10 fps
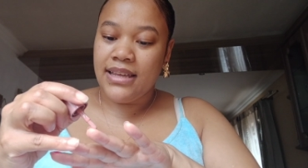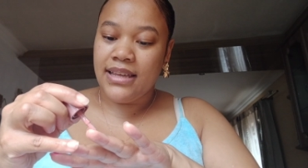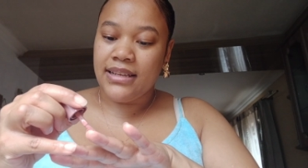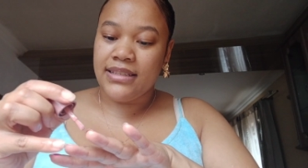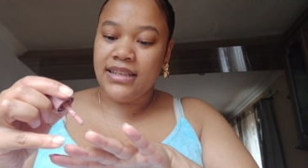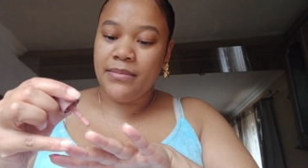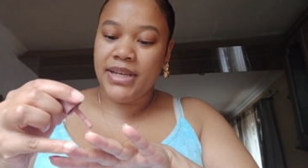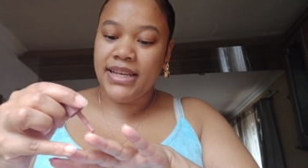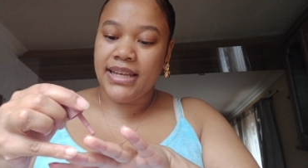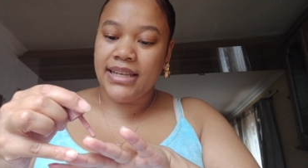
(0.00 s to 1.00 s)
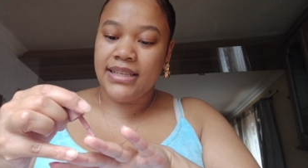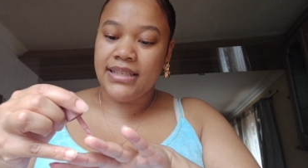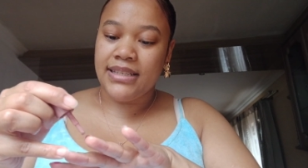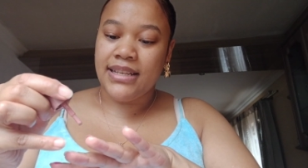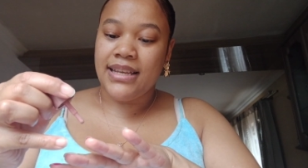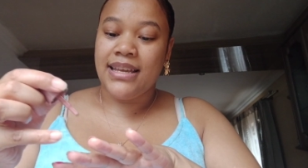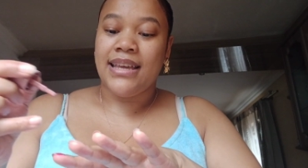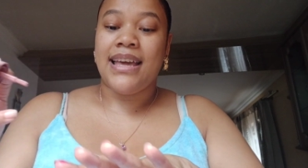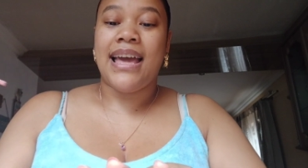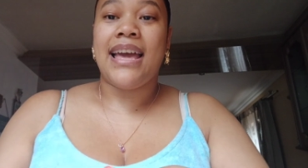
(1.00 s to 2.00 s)
Extremely nice.
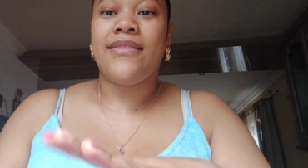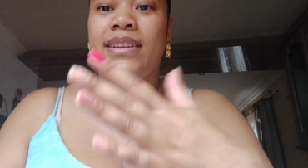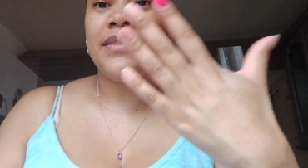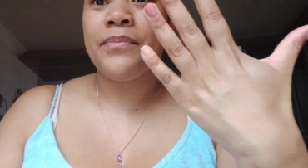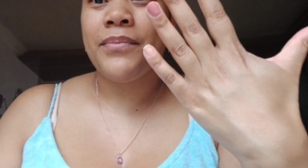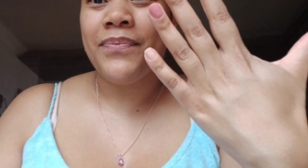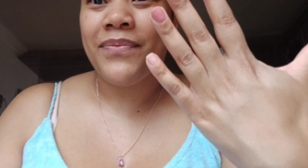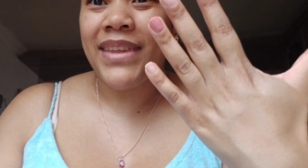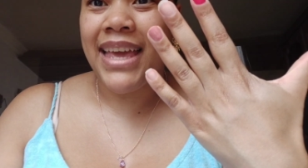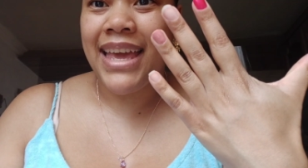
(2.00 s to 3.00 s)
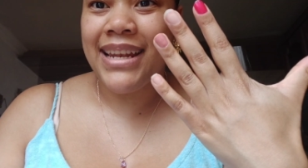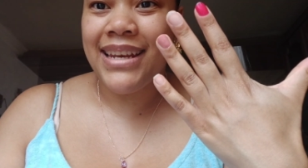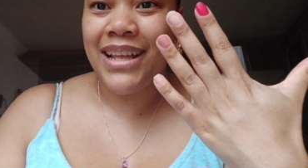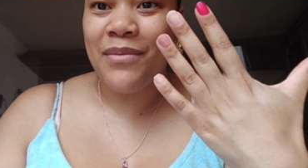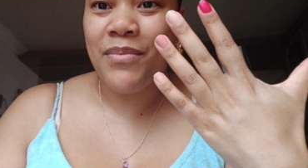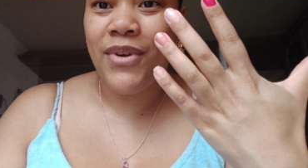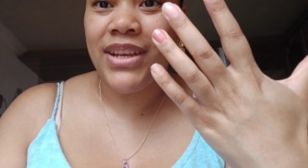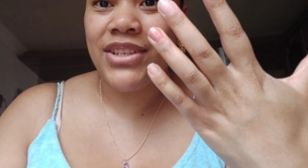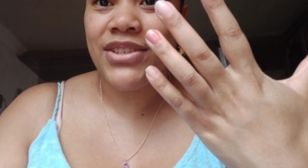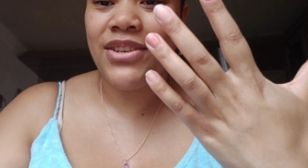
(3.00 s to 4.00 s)
I haven't had nail
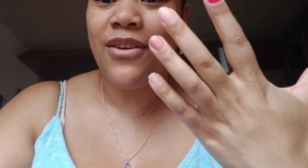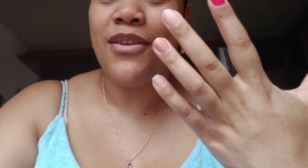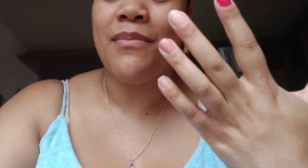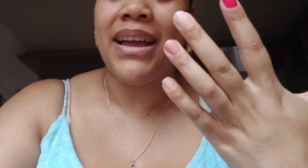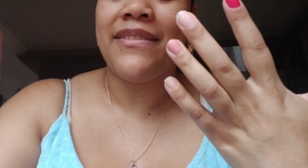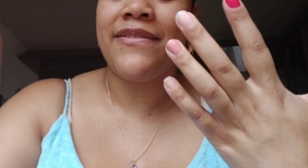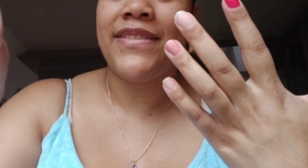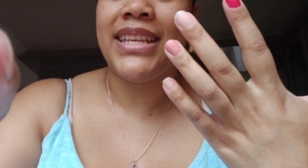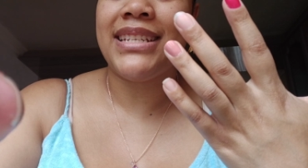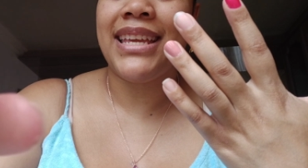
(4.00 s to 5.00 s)
polish on my feet